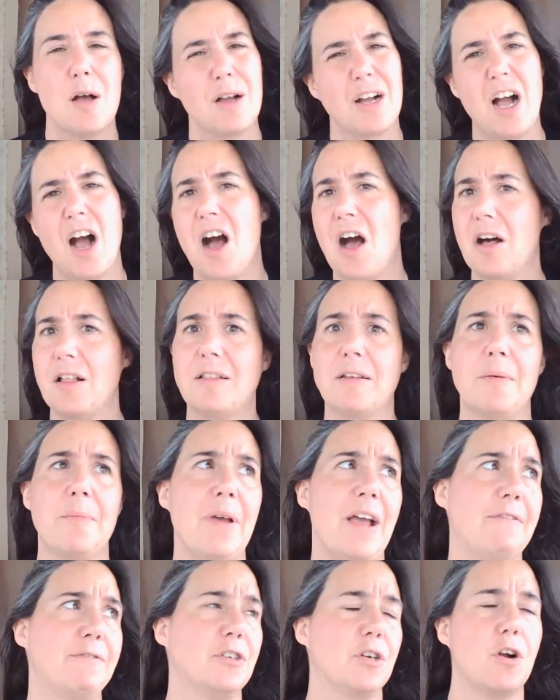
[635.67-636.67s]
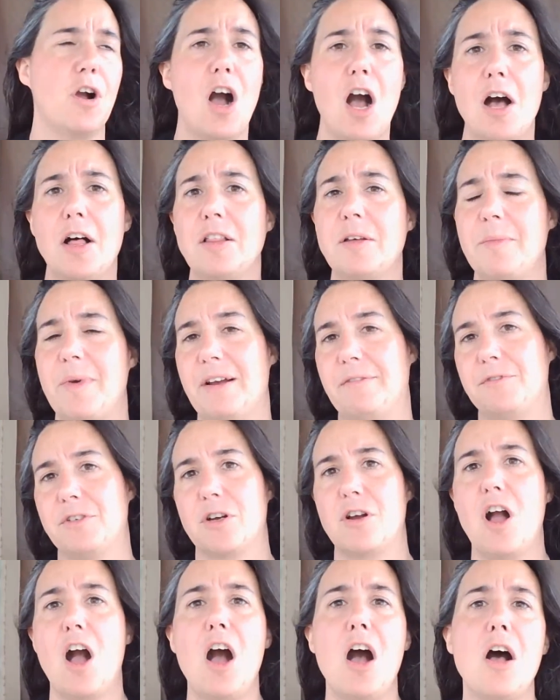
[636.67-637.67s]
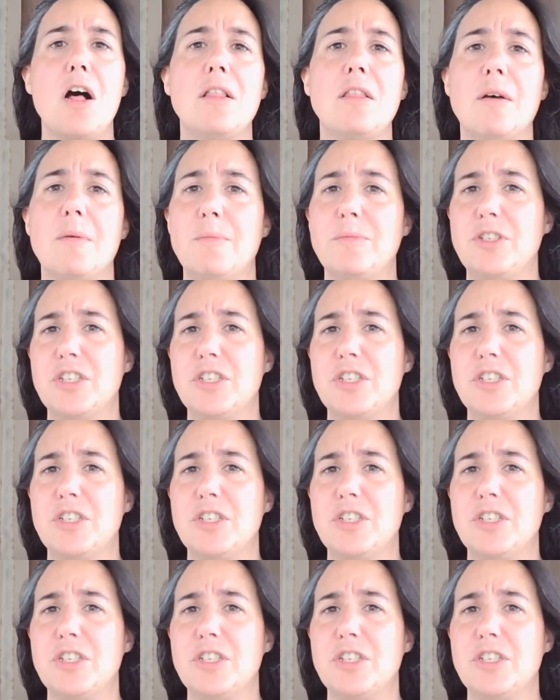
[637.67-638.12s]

Column after column after column,